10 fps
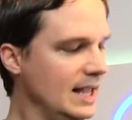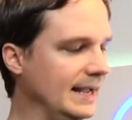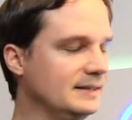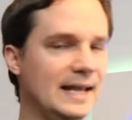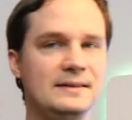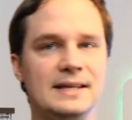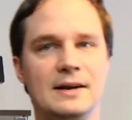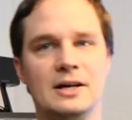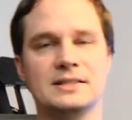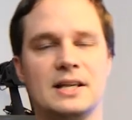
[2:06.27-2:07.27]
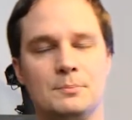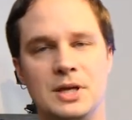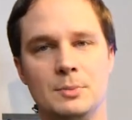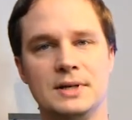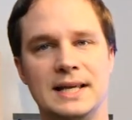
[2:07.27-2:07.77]
And then there are some
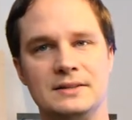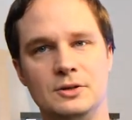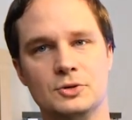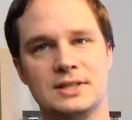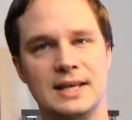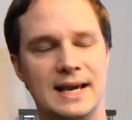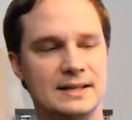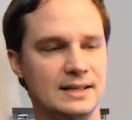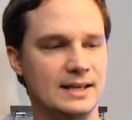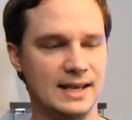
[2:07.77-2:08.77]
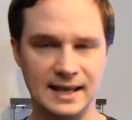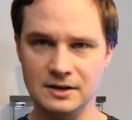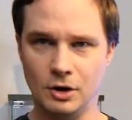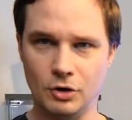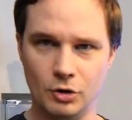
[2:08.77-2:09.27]
people that use that
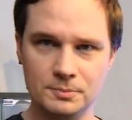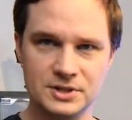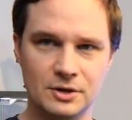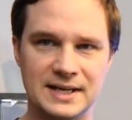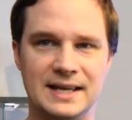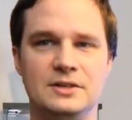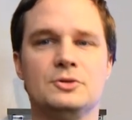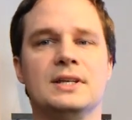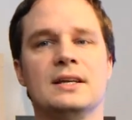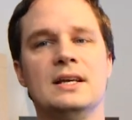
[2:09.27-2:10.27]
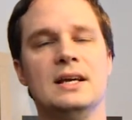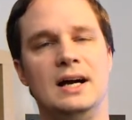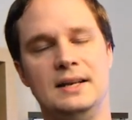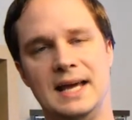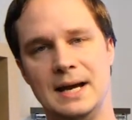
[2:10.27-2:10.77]
in home. So they're using
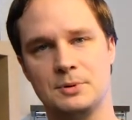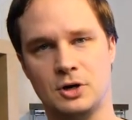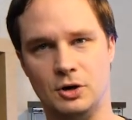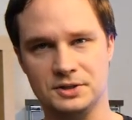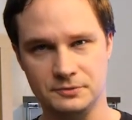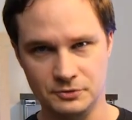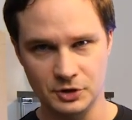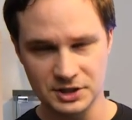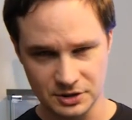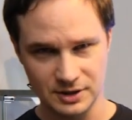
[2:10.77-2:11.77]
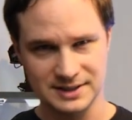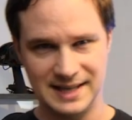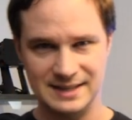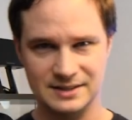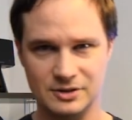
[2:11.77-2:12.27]
an app called Virtual
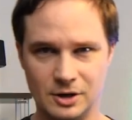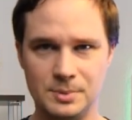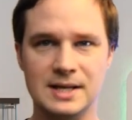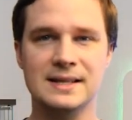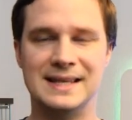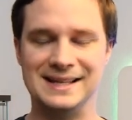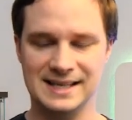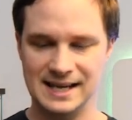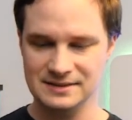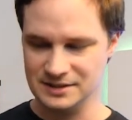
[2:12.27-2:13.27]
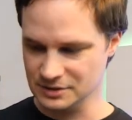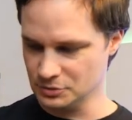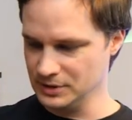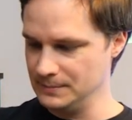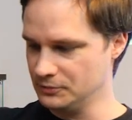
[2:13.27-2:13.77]
Desktop that can
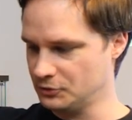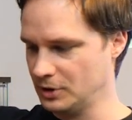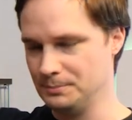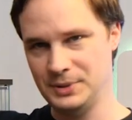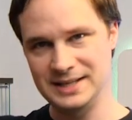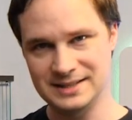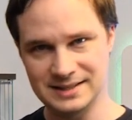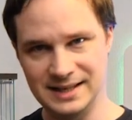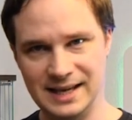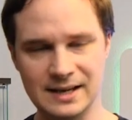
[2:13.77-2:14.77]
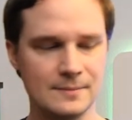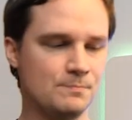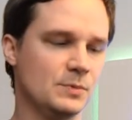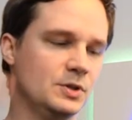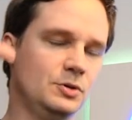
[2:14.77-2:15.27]
stream from PC
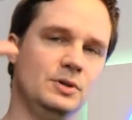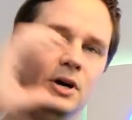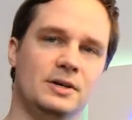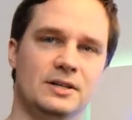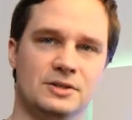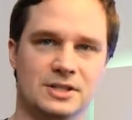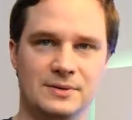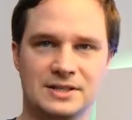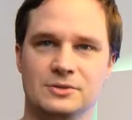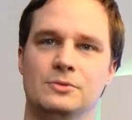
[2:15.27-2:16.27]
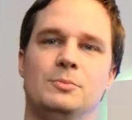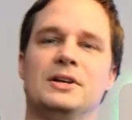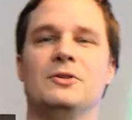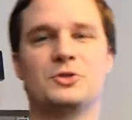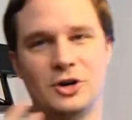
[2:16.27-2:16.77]
to the Oculus Quest 2,
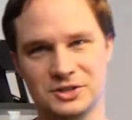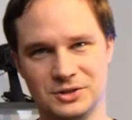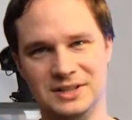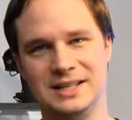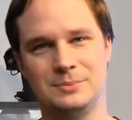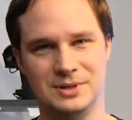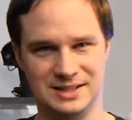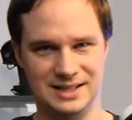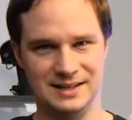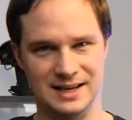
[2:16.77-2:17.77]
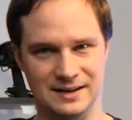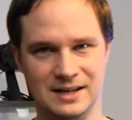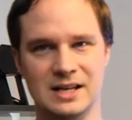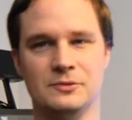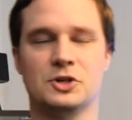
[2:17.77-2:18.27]
but of course you need a PC then.
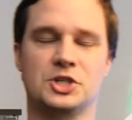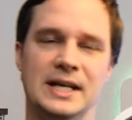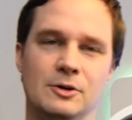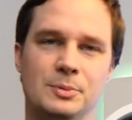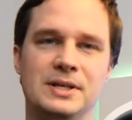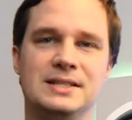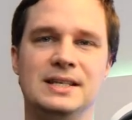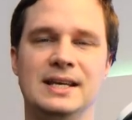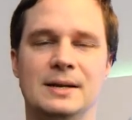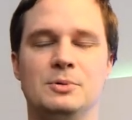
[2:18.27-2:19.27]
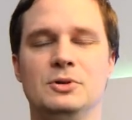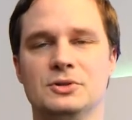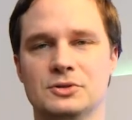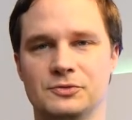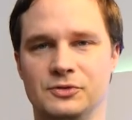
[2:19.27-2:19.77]
For Shadow PC and
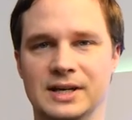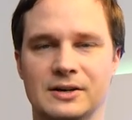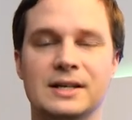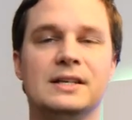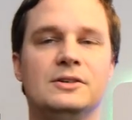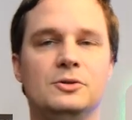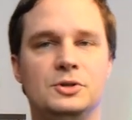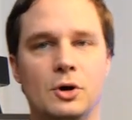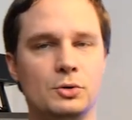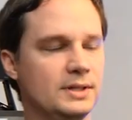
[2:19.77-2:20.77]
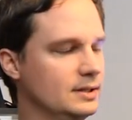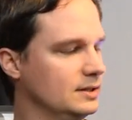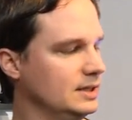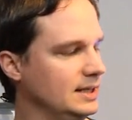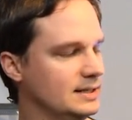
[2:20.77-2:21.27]
PlutoSphere, you don't
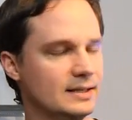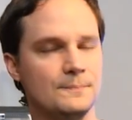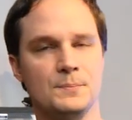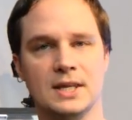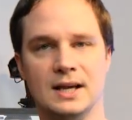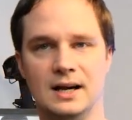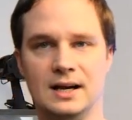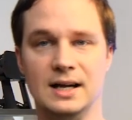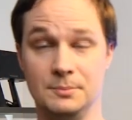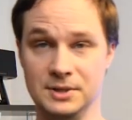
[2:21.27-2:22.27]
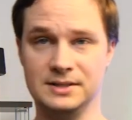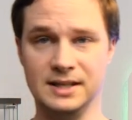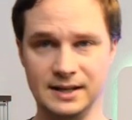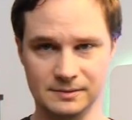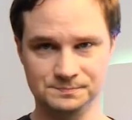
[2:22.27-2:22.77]
need a
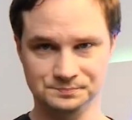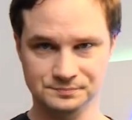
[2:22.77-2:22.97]
PC.